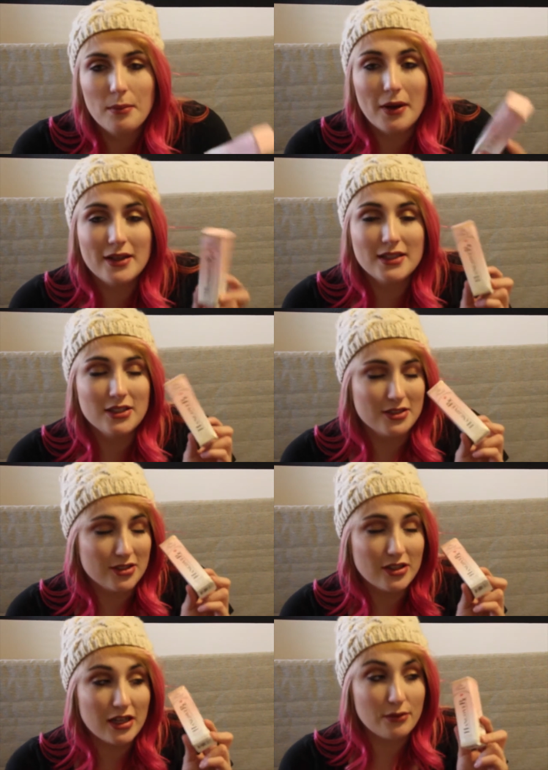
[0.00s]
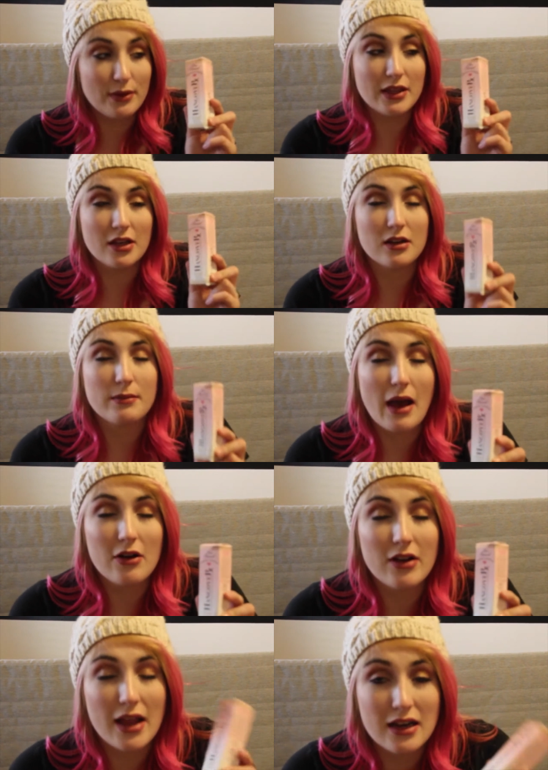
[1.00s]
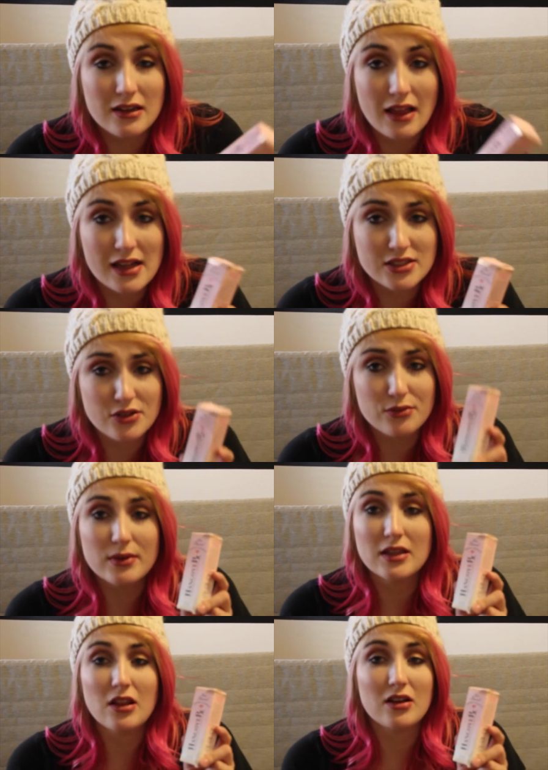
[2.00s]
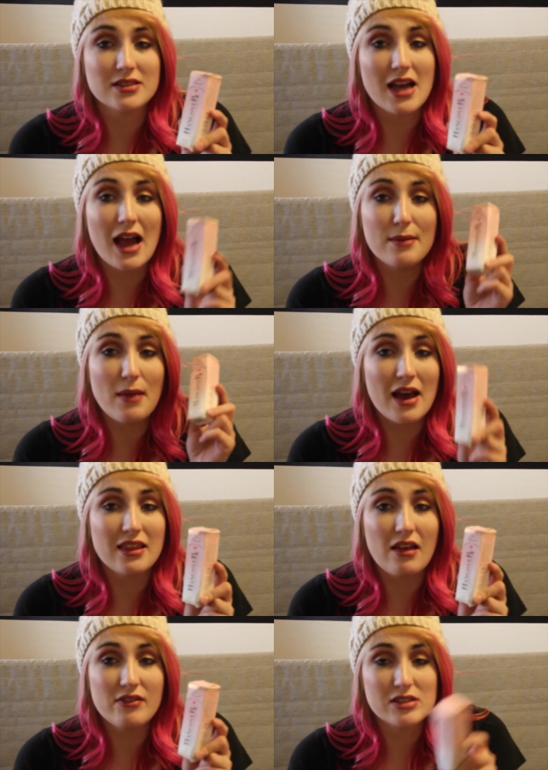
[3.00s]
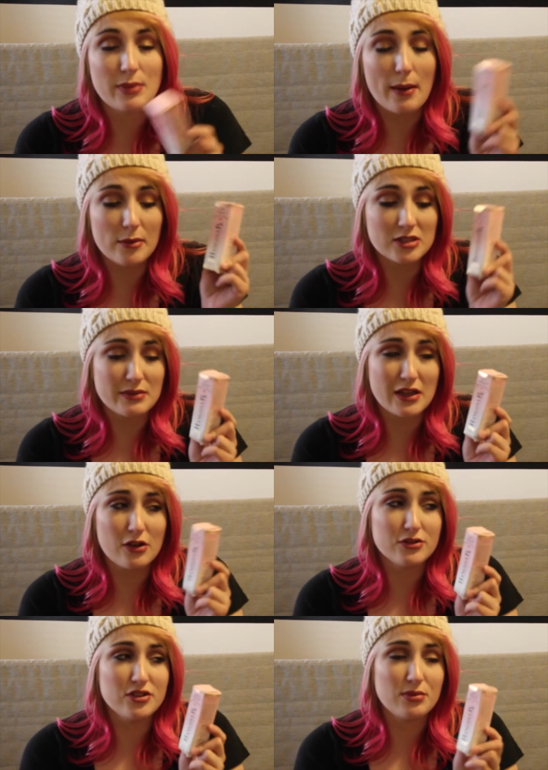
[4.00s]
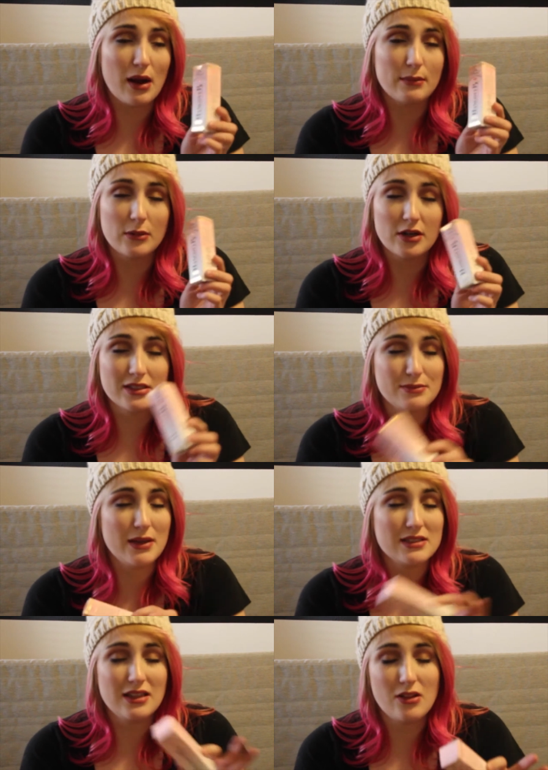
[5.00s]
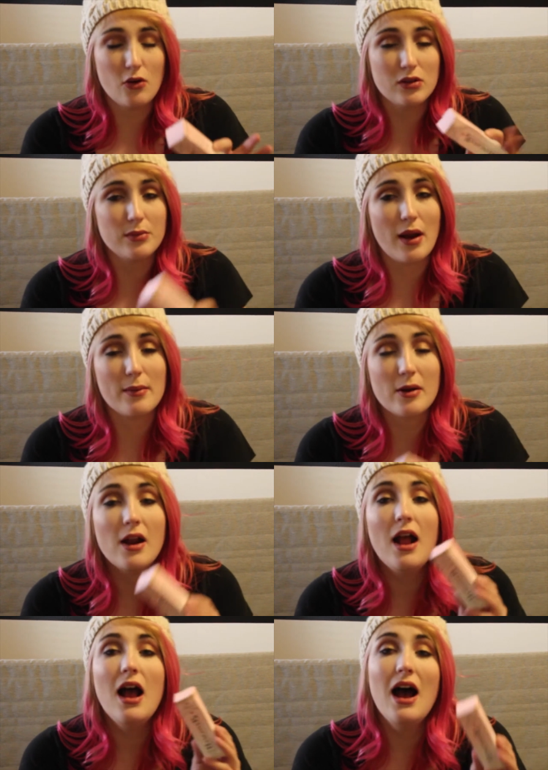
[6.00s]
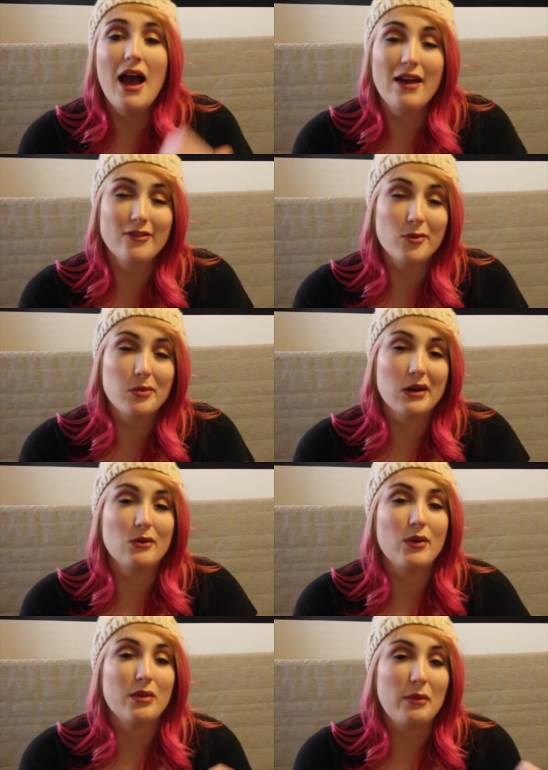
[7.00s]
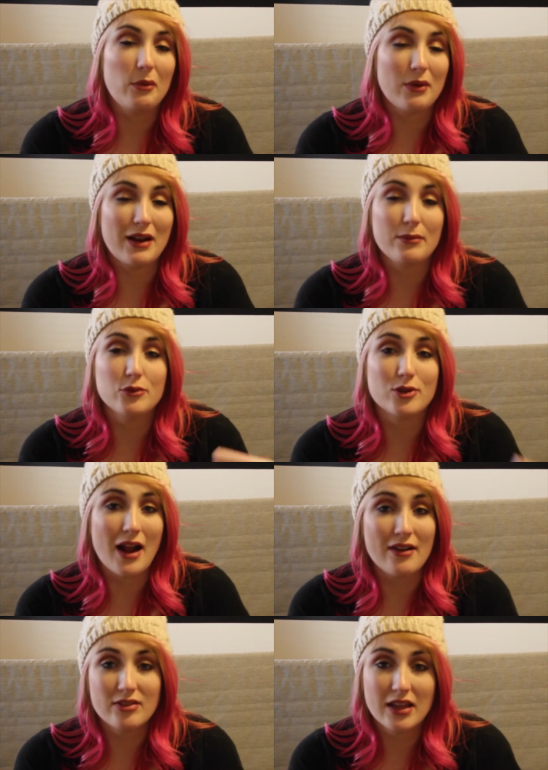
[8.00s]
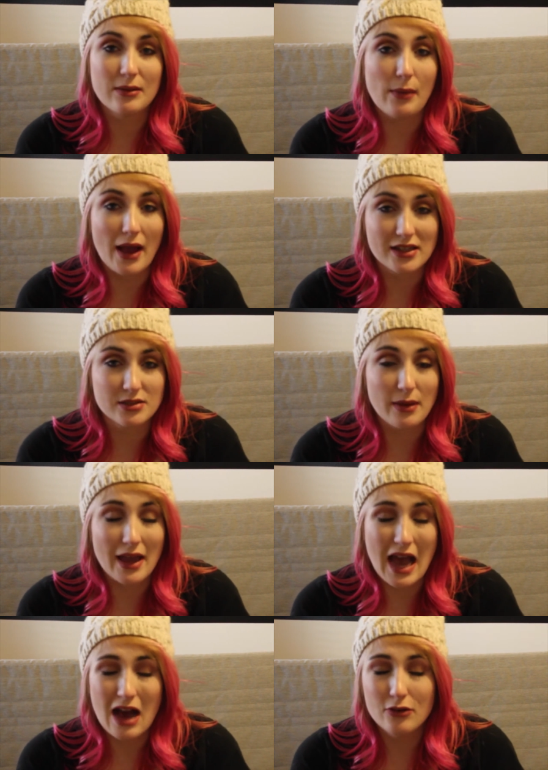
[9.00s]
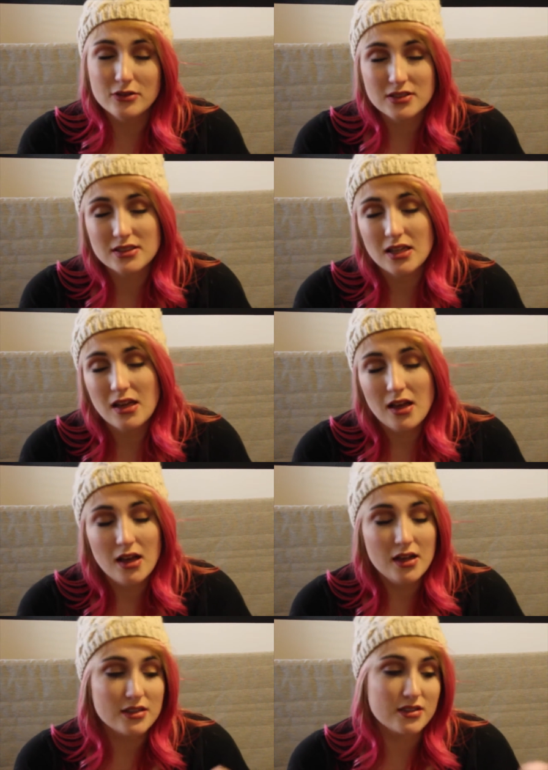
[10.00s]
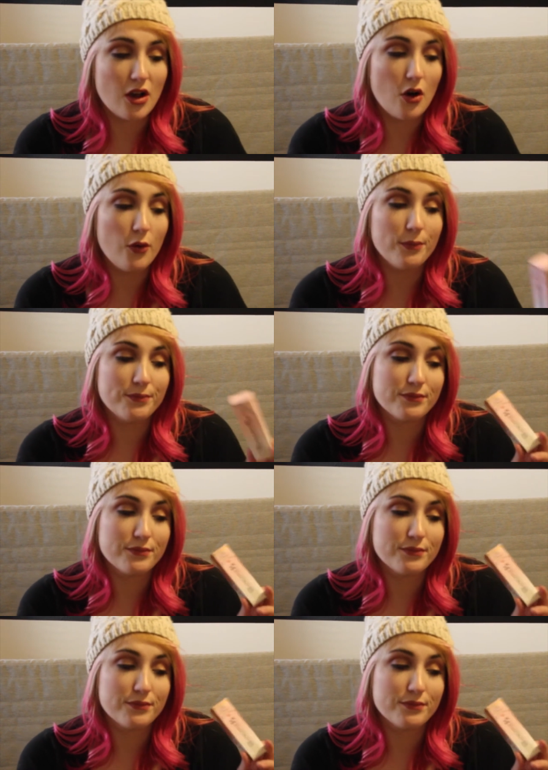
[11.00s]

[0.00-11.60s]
but you still get a really good amount, and it'll last you a really long time. I love this primer. It's my go-to primer. It's basically the only primer I ever bring with me when I'm traveling back to my house. So